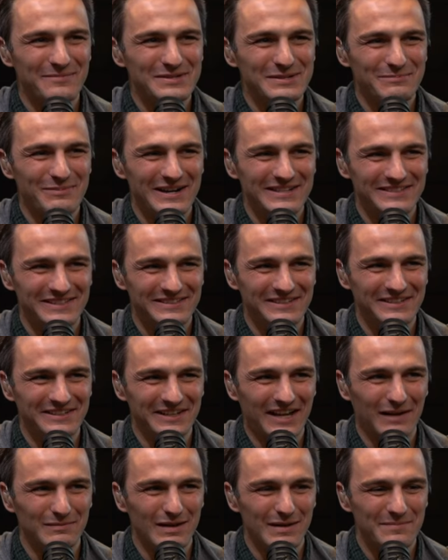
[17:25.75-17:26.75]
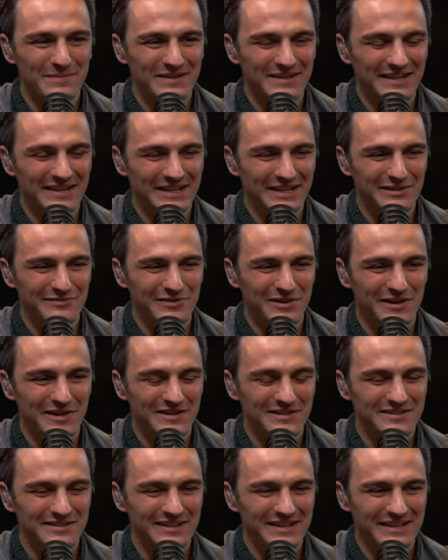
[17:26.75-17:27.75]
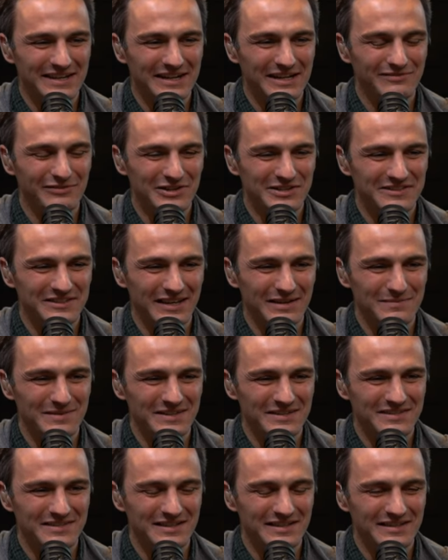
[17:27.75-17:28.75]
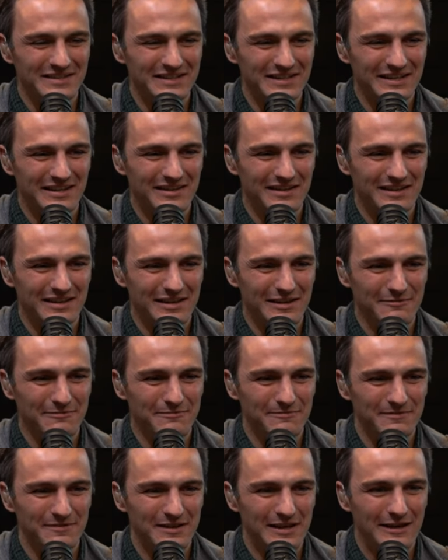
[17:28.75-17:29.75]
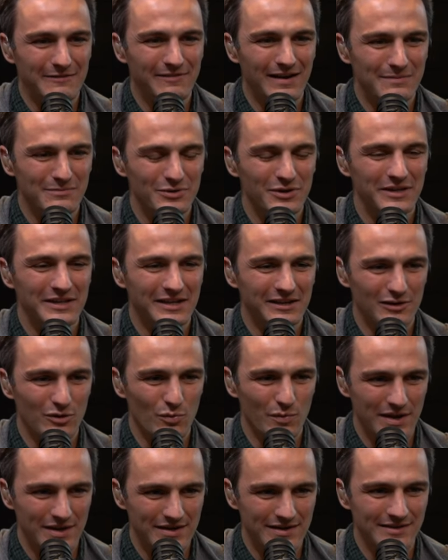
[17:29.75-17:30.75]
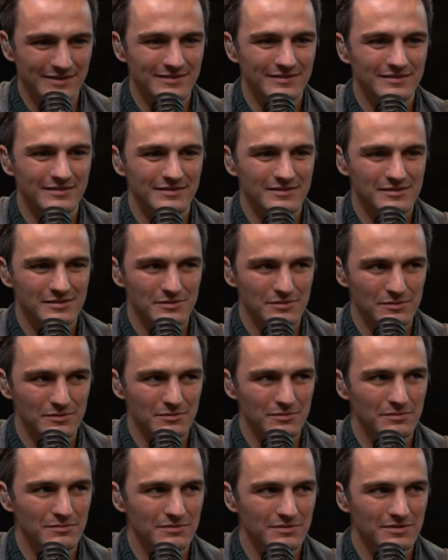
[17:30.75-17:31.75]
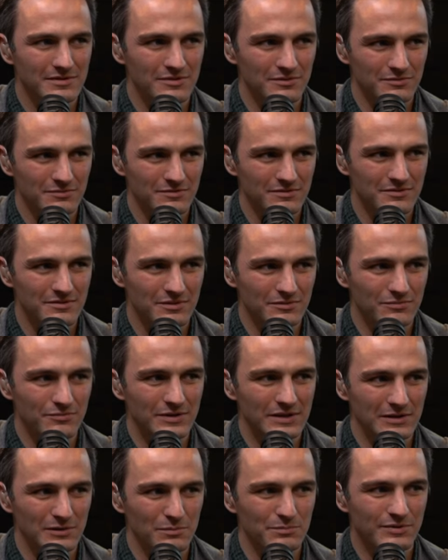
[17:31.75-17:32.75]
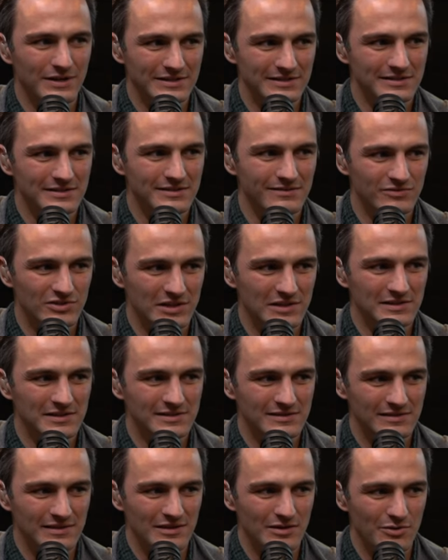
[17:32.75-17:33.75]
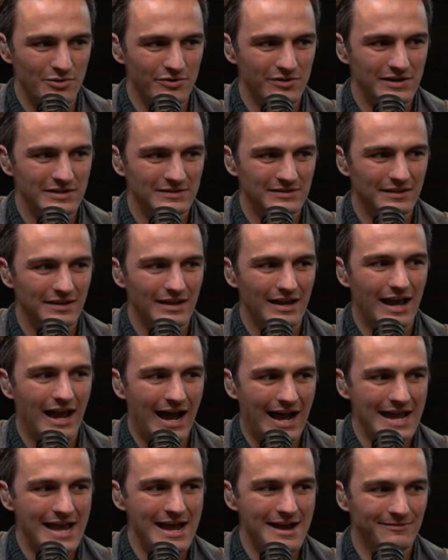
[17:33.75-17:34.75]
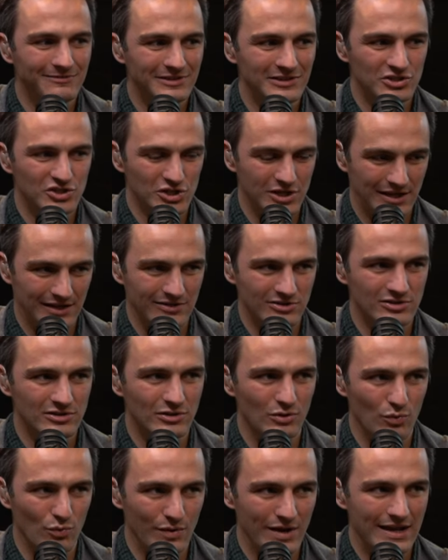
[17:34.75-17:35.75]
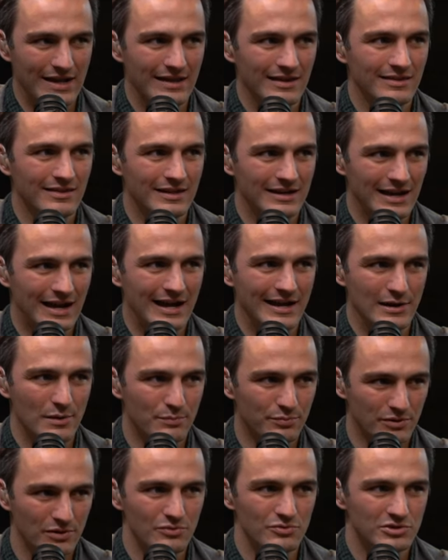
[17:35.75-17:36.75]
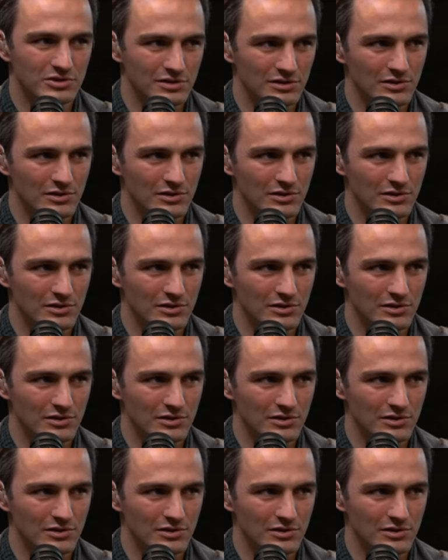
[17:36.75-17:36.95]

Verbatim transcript: surprised this didn't come up in any of our in any of our statements. That it, if if I'm really going to witness to the the real presence of Jesus in the Eucharist, I have to change the way that I approach the